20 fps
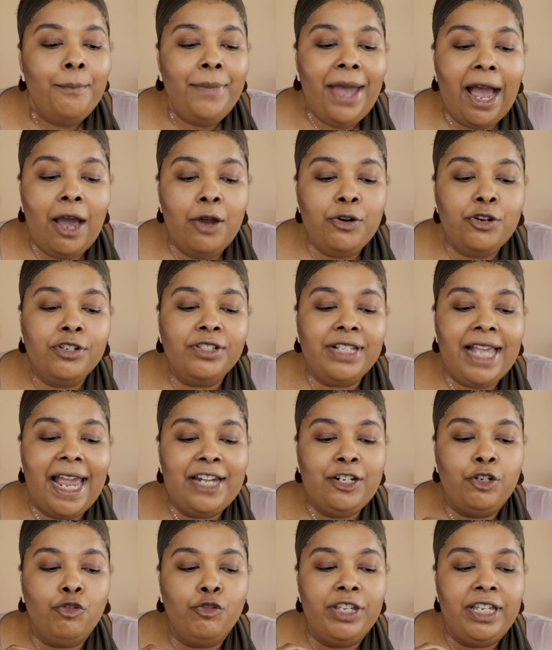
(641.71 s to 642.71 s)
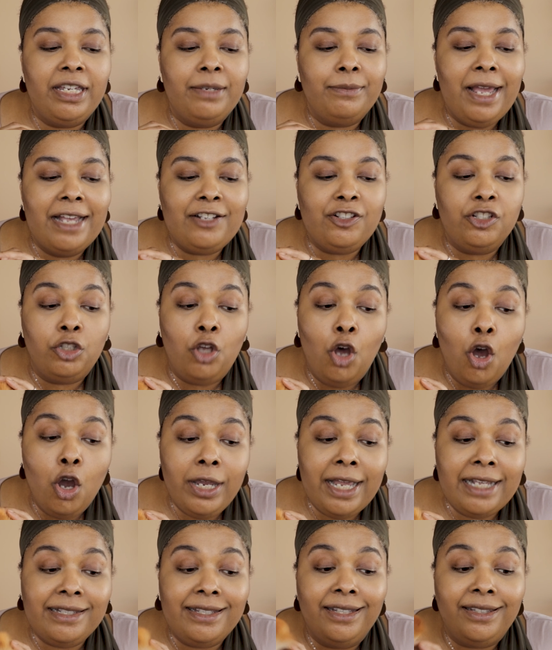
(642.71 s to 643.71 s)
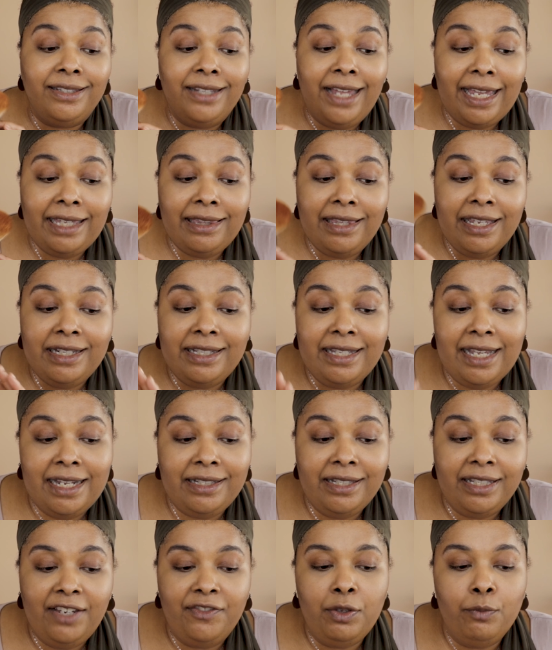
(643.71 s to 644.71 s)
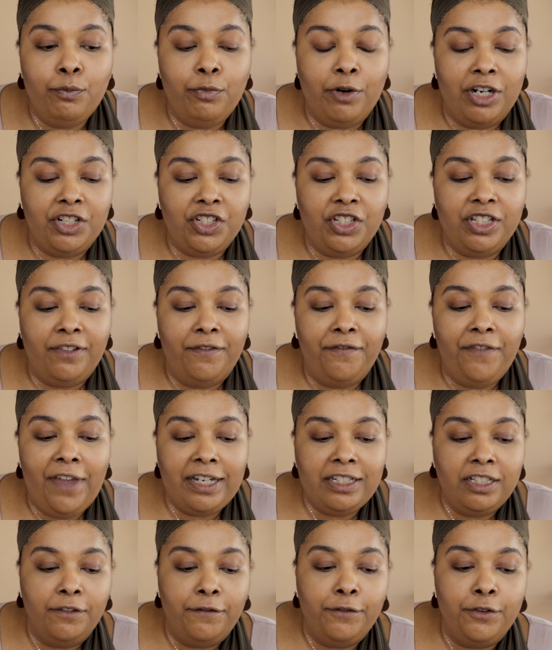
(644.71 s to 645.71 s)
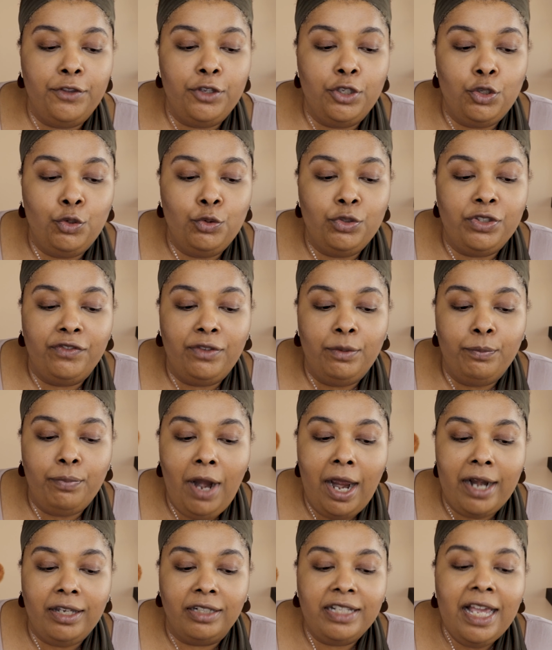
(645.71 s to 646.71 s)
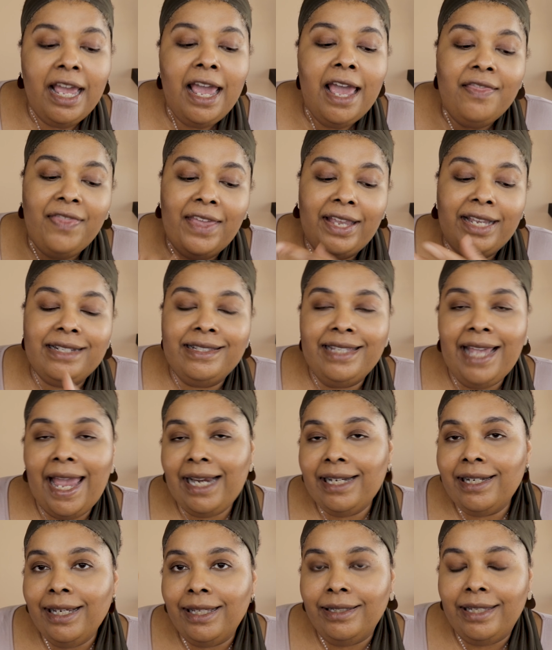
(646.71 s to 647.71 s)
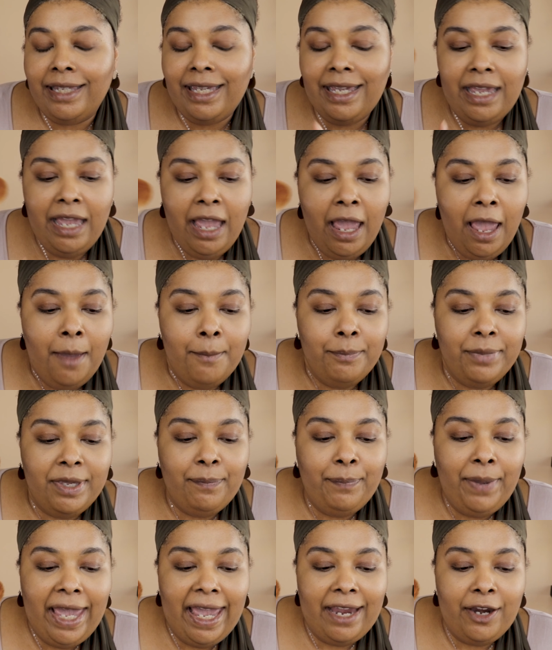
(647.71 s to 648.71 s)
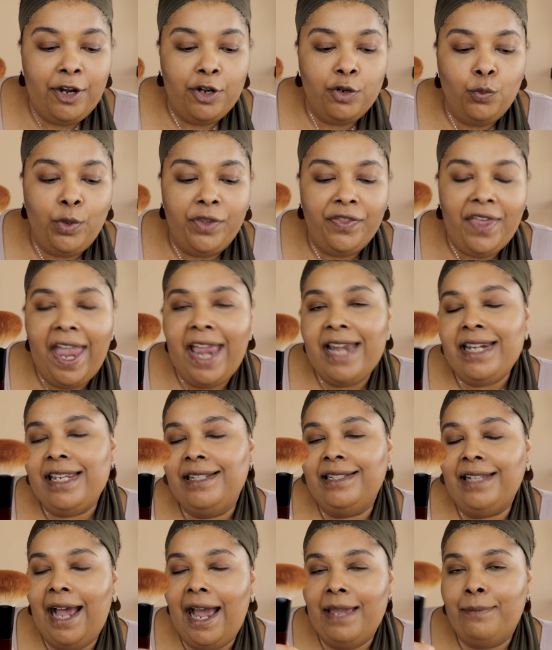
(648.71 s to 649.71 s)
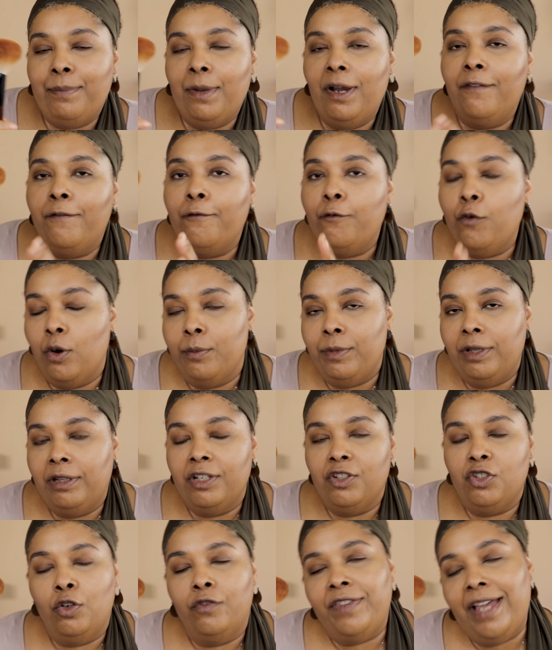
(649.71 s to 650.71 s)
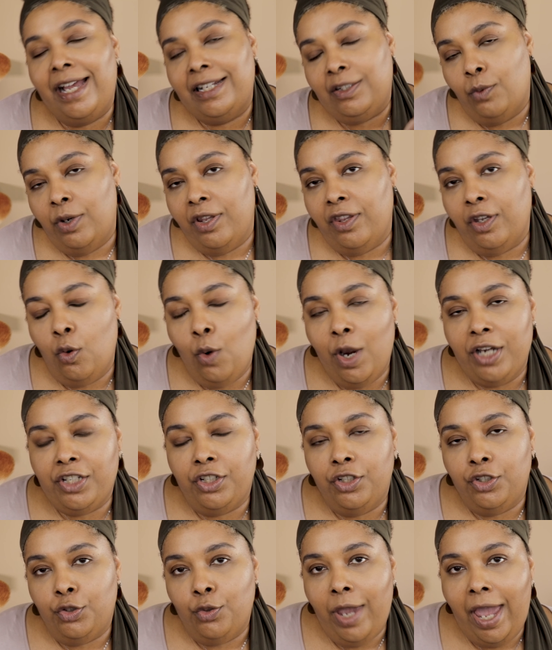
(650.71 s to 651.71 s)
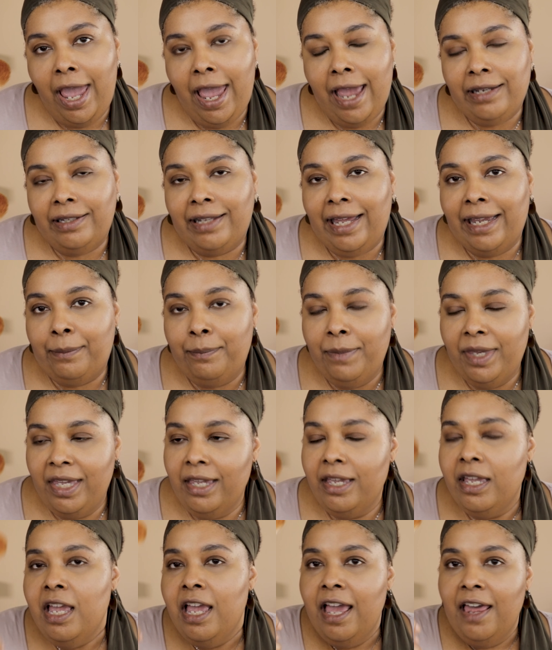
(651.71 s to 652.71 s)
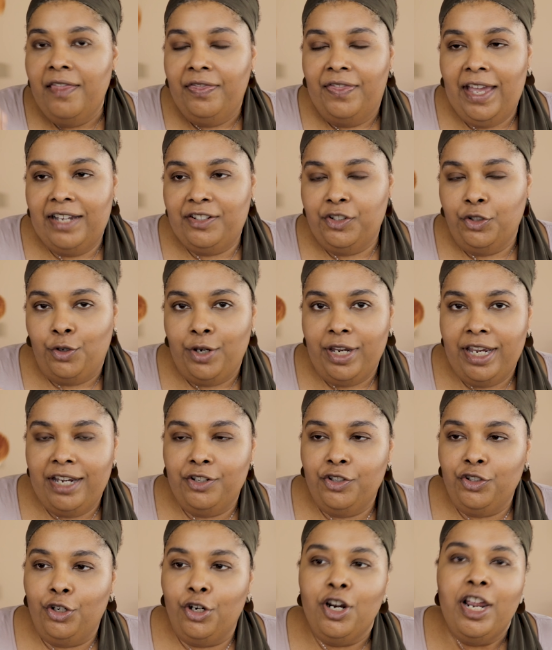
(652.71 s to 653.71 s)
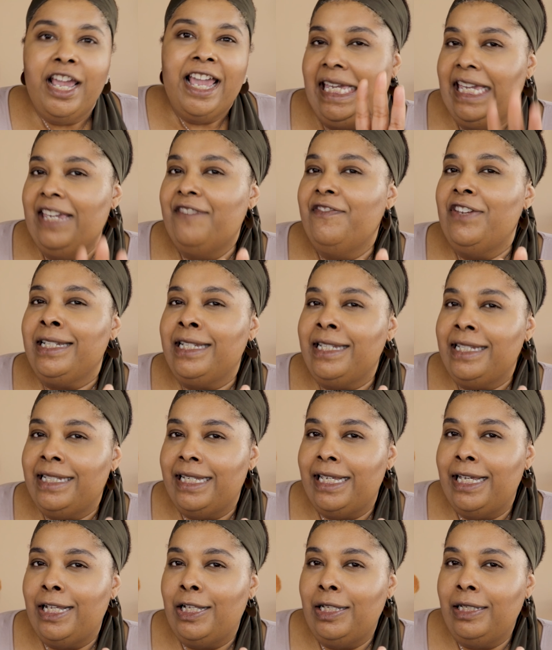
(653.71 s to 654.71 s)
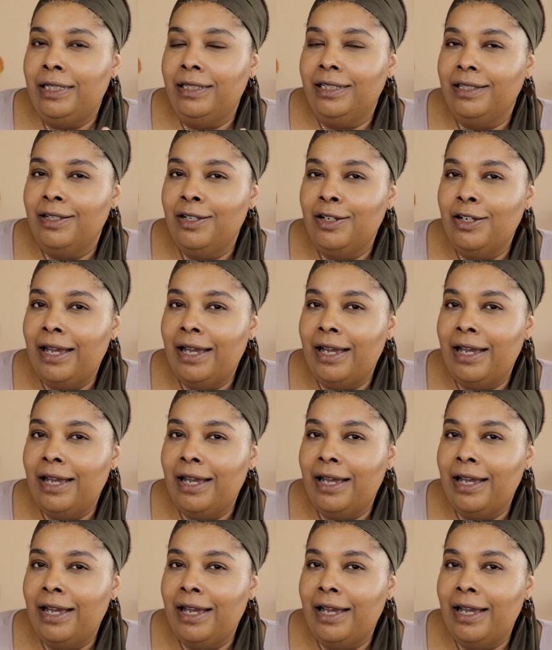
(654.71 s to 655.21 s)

powders and cream, as long as the length and density of the brush is effective for the use of the product. They can technically be paired with any type of formula. So if that's one of the questions you had, like me, that's your answer. Even still,